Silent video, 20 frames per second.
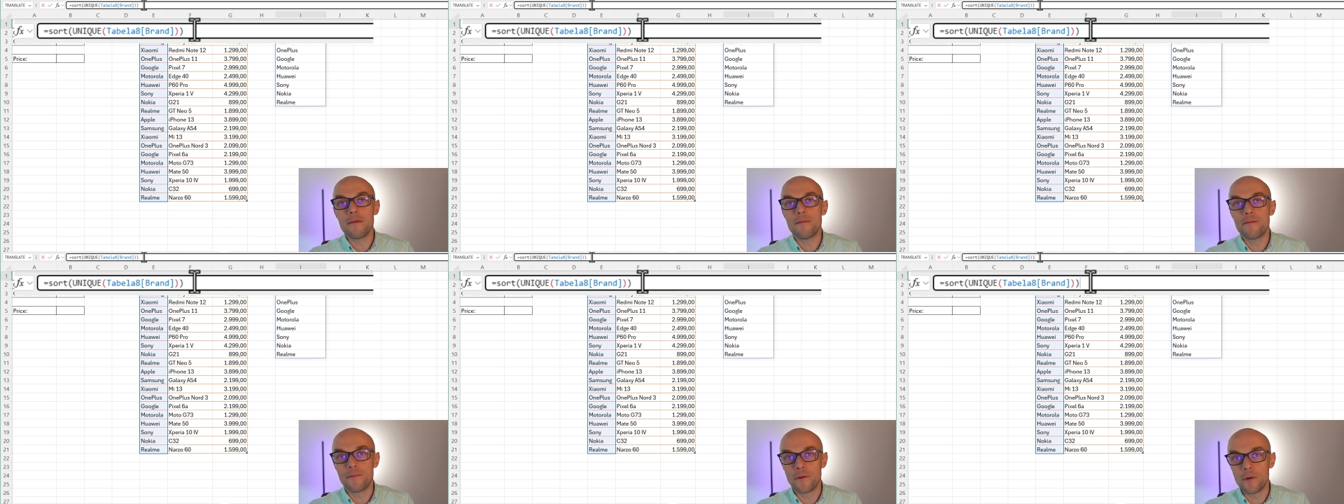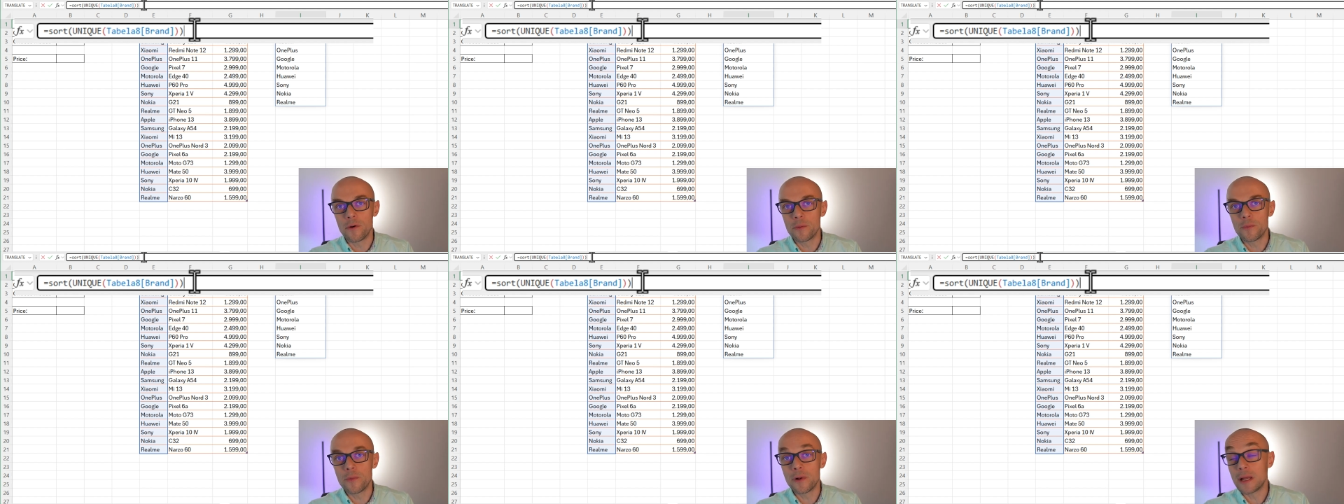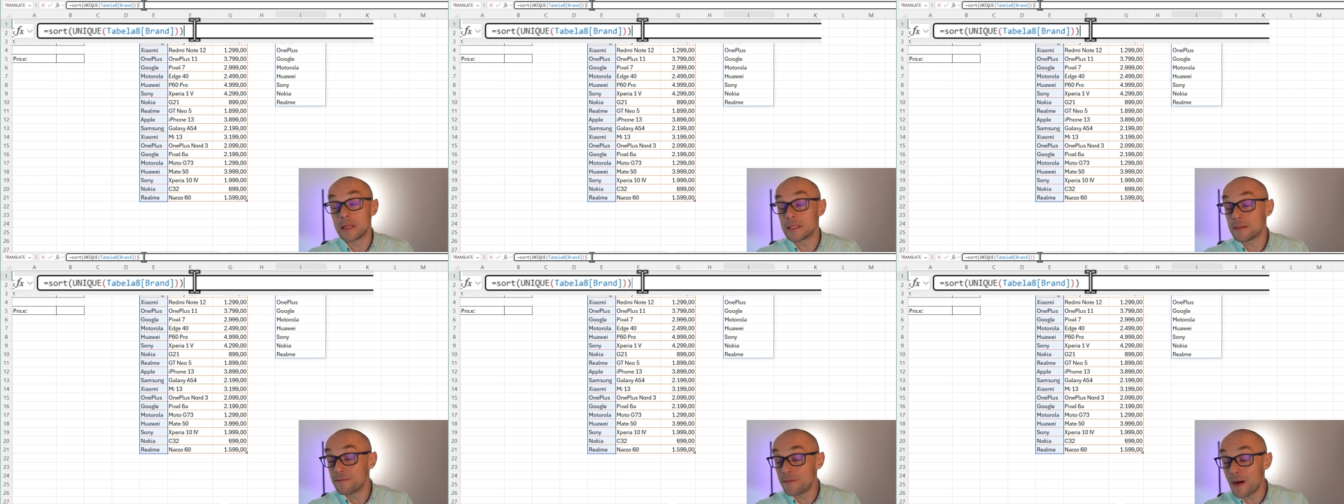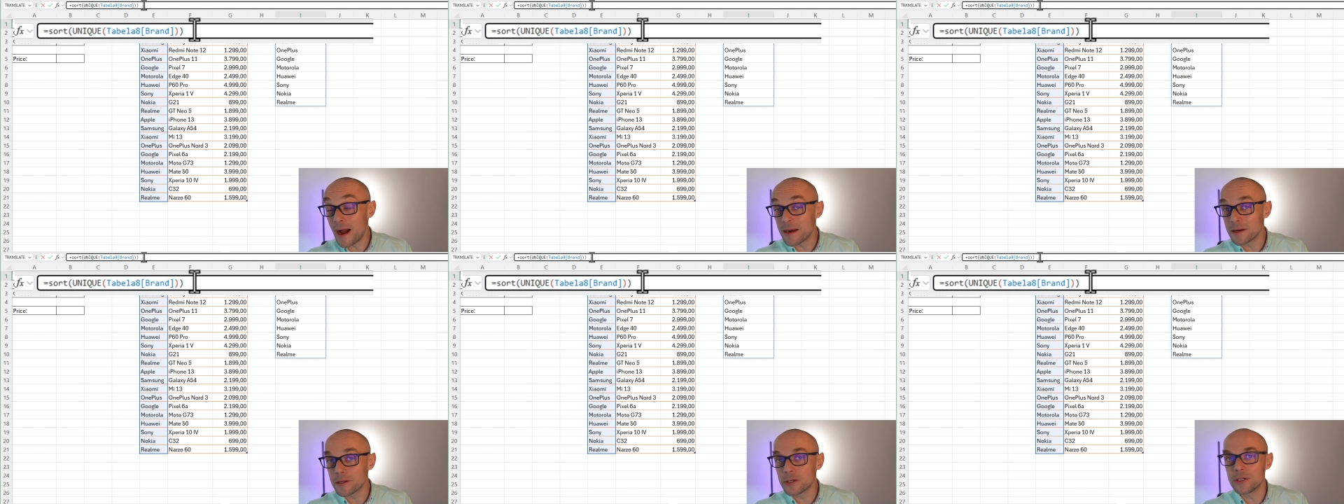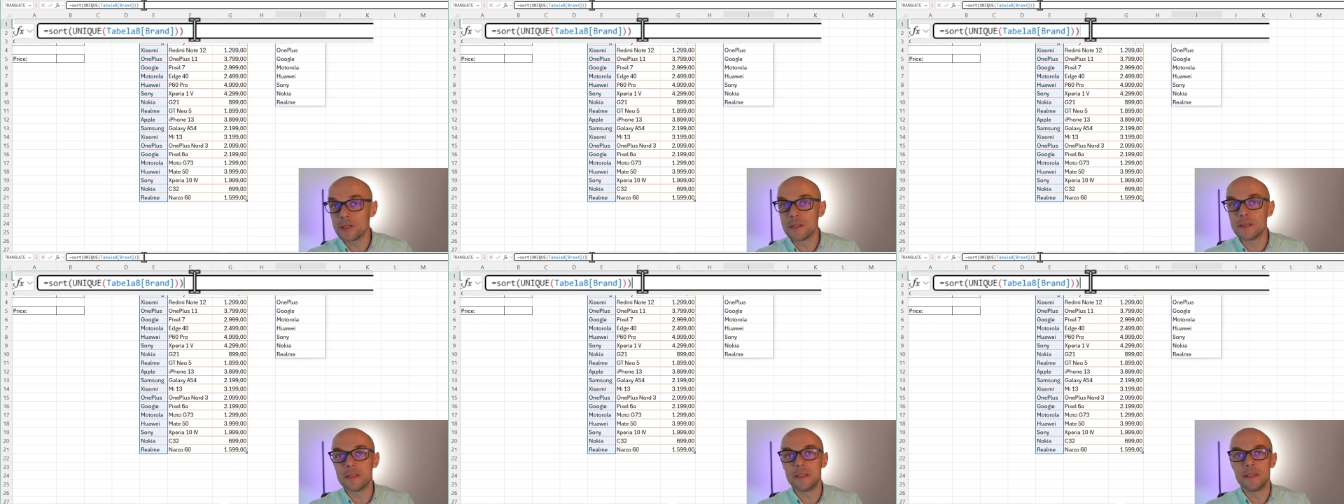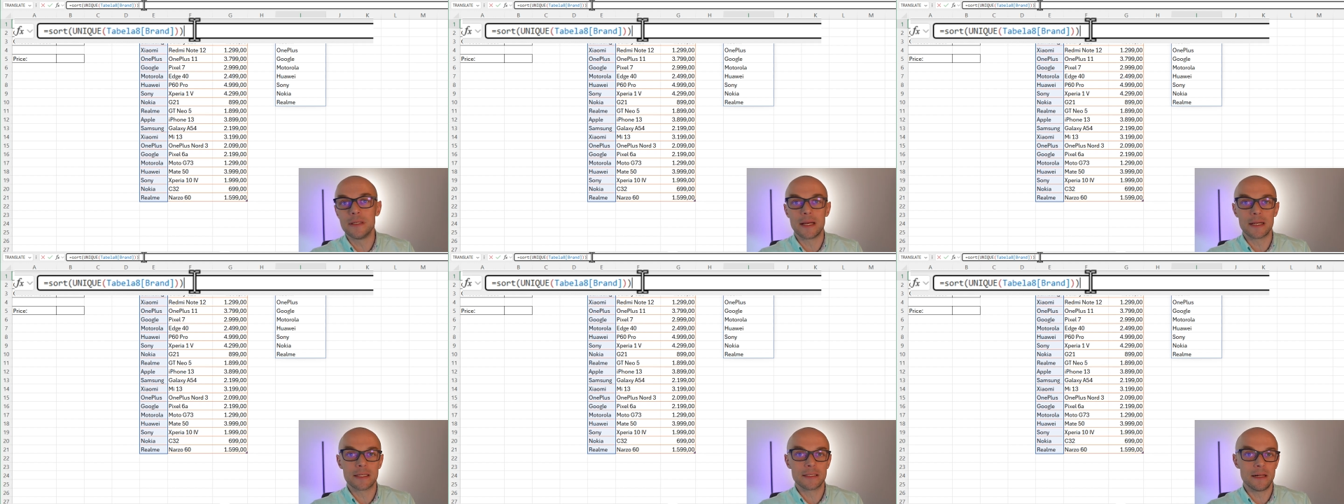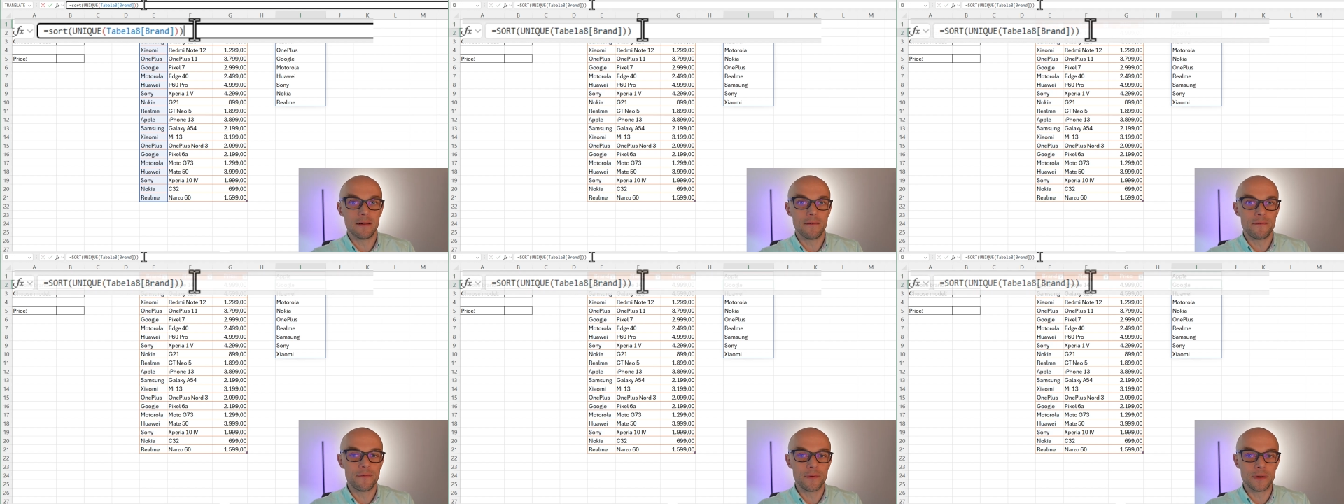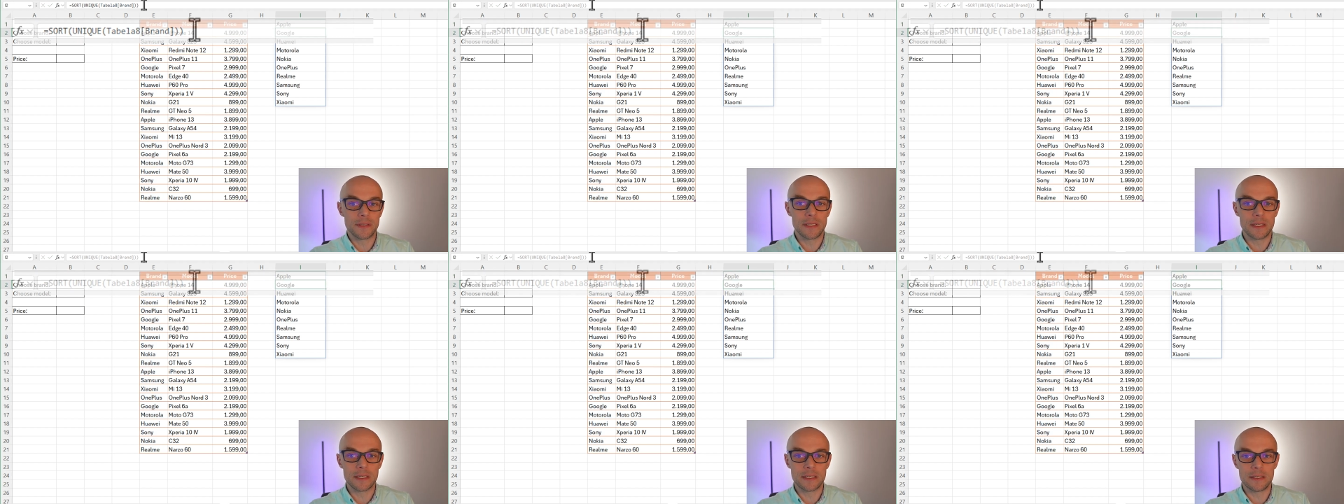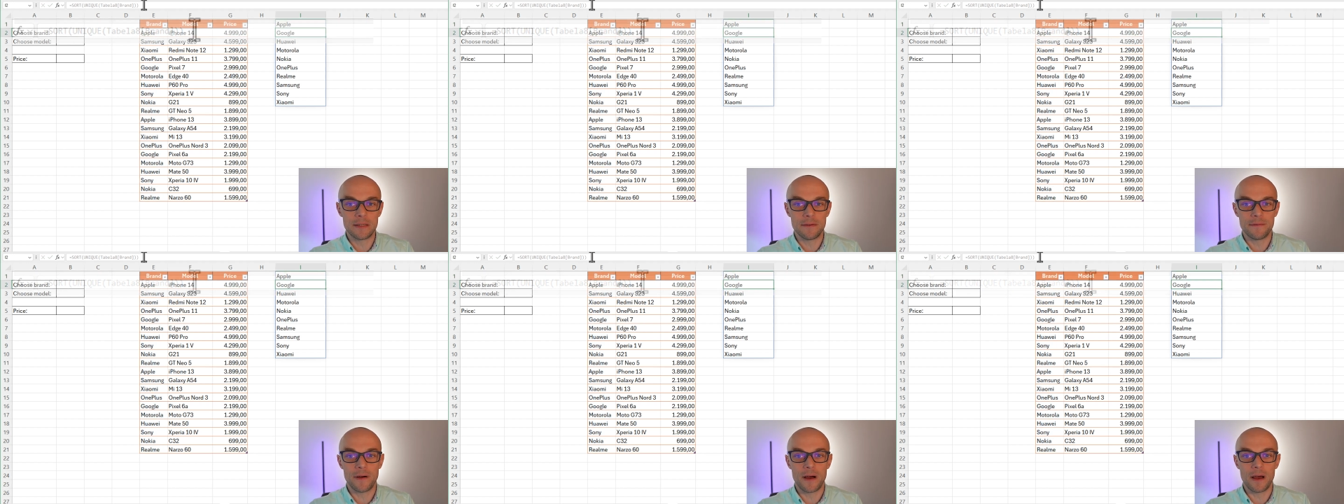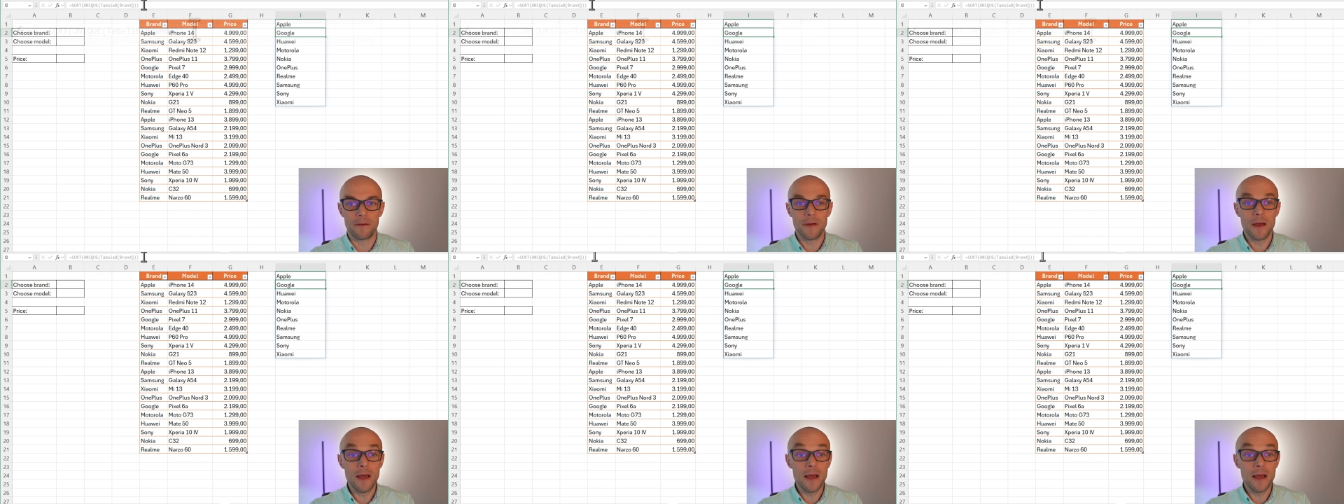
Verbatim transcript: formulas functions in Excel 365